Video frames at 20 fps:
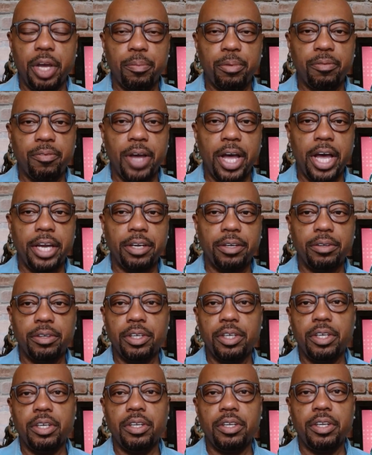provider.
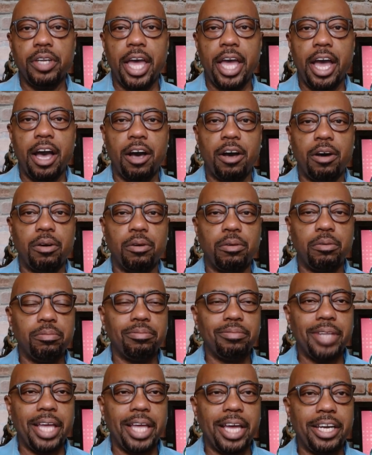Now,
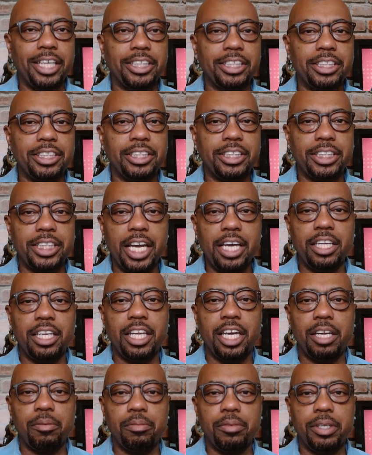that doesn't sound
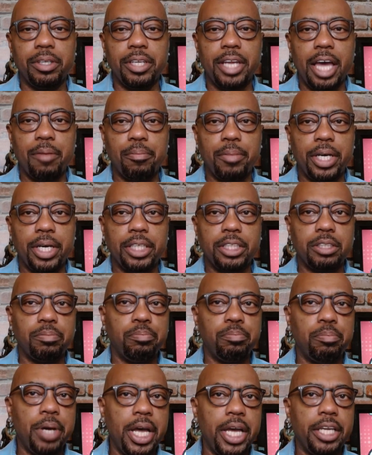like that much,
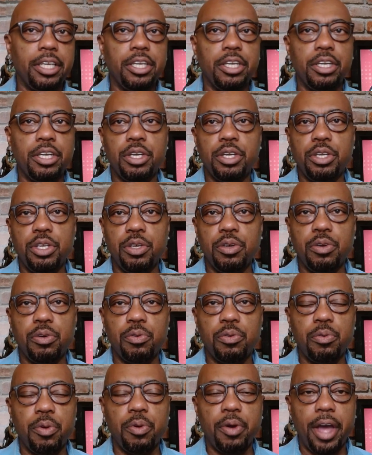but
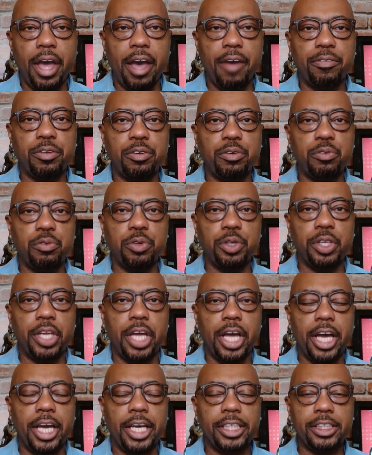you have to
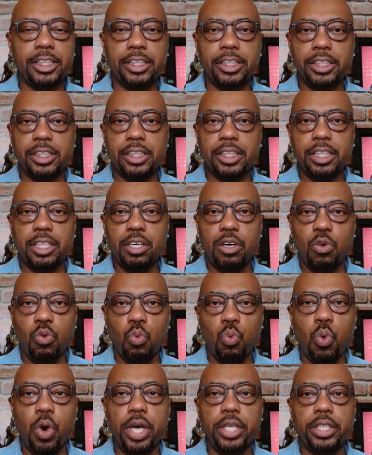realize
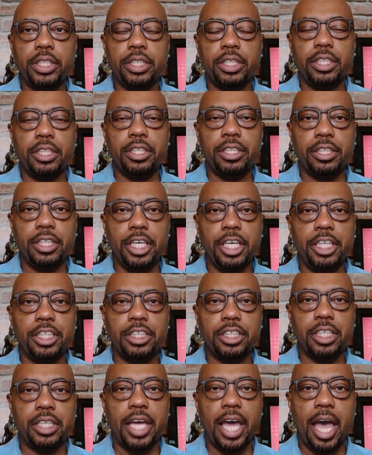what things
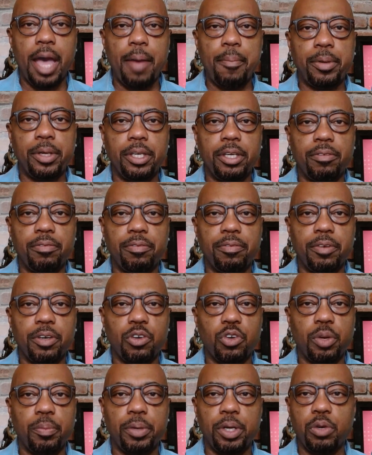can happen if a
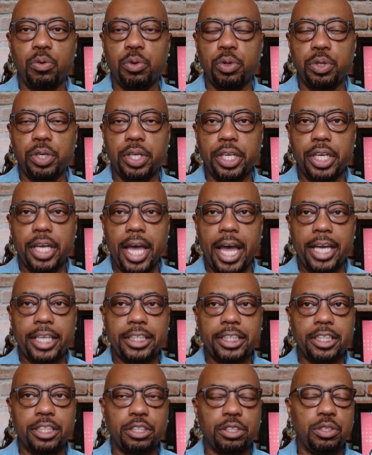criminal were to get
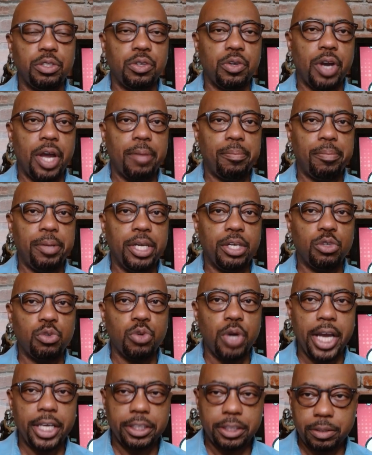access to your IP
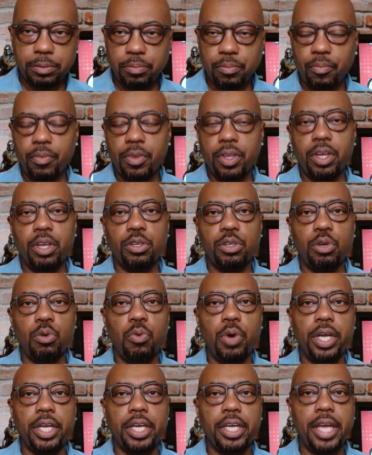address. So,
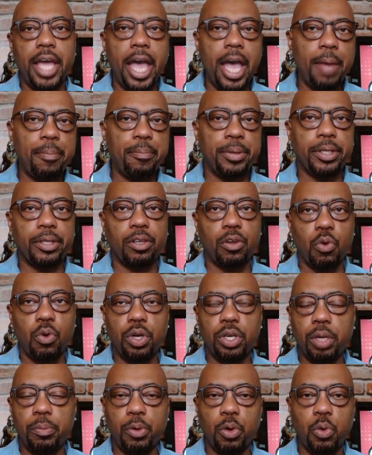what can happen?
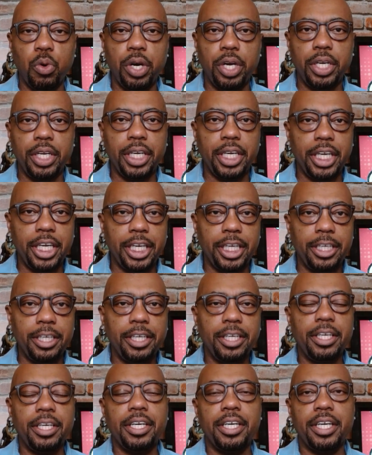Well, number one, again,
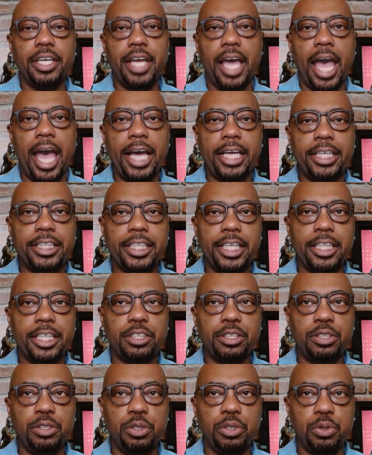can
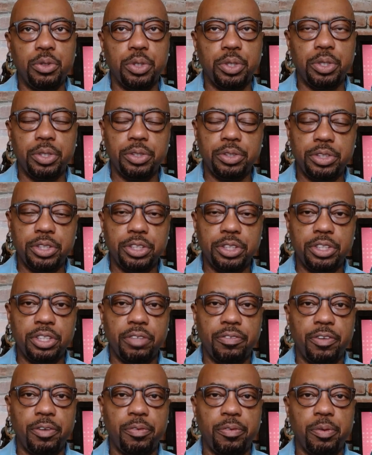access your
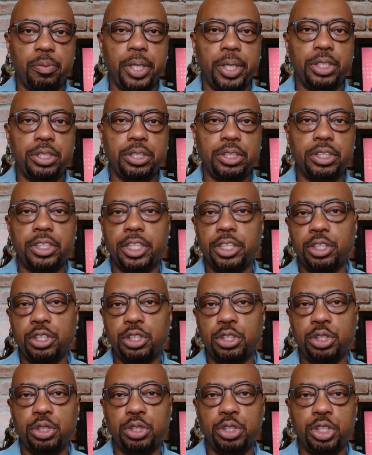sensitive information, such
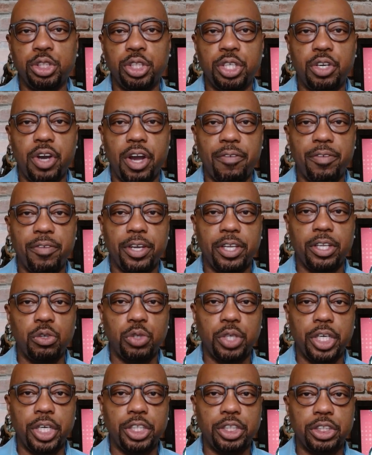as your geographic
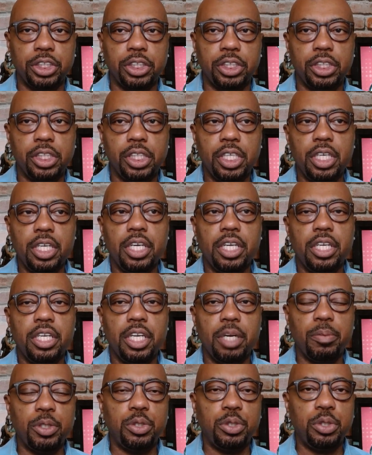location.
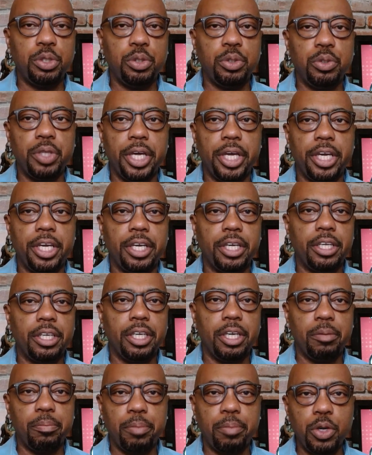Number two, they can
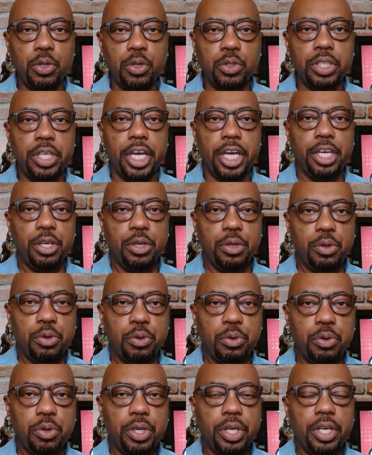impersonate
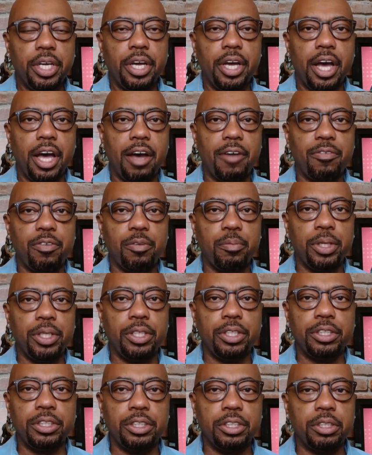you uh, for
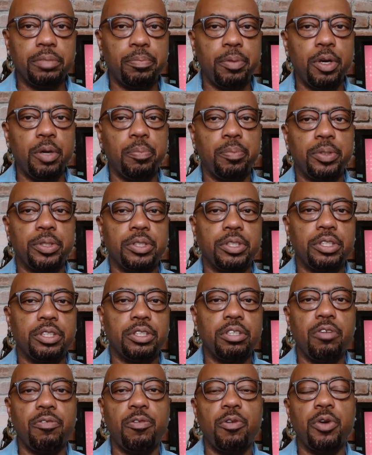malicious purposes.
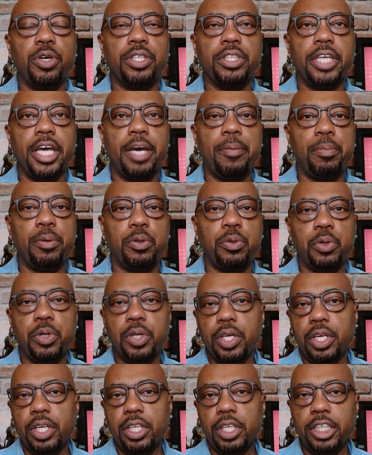So, for example,
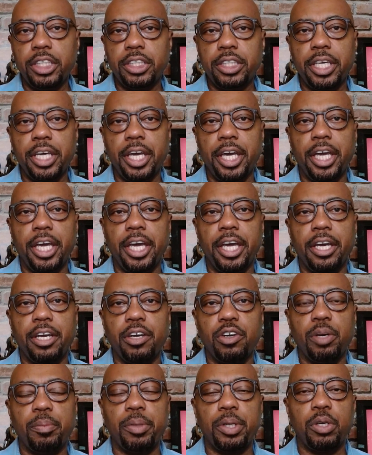let's say a
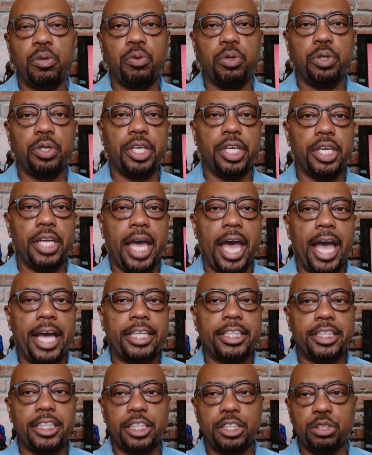criminal were to get
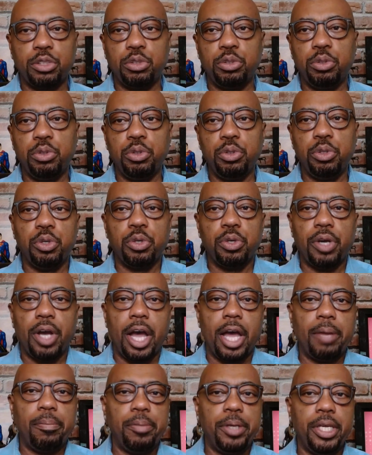access to your
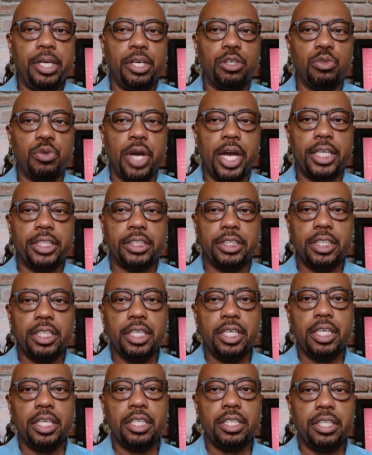IP address,
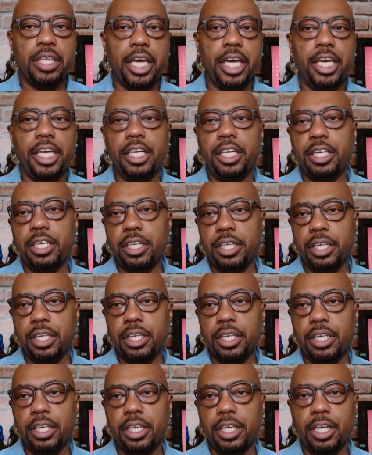they
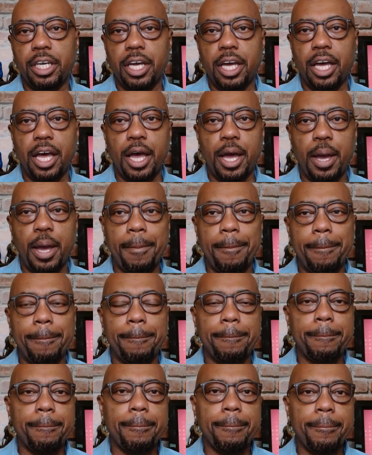could
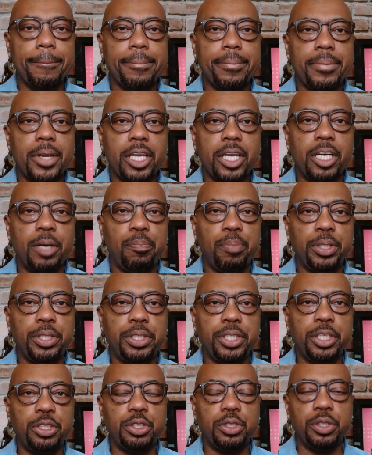um, uh,
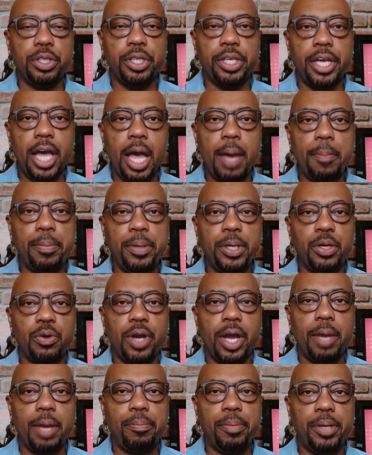potentially copy your
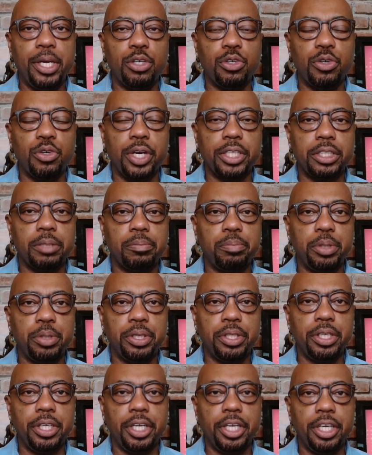IP address and put
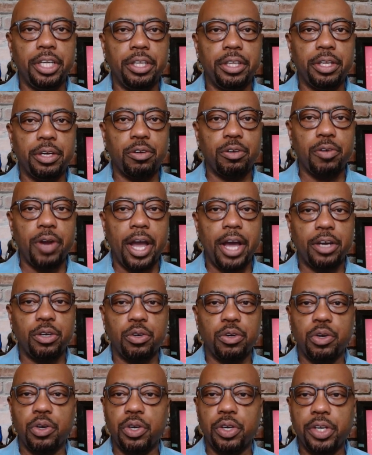it in their
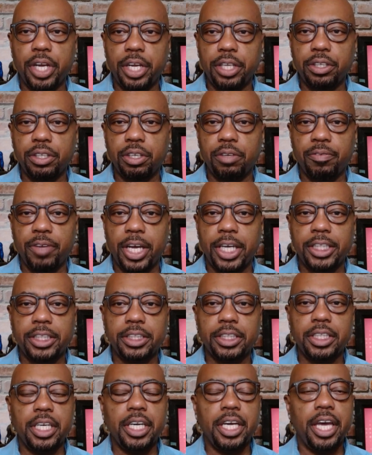router or another device
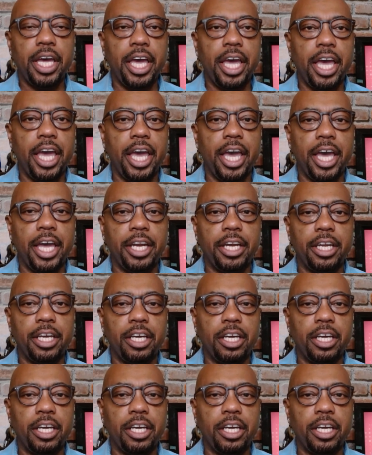and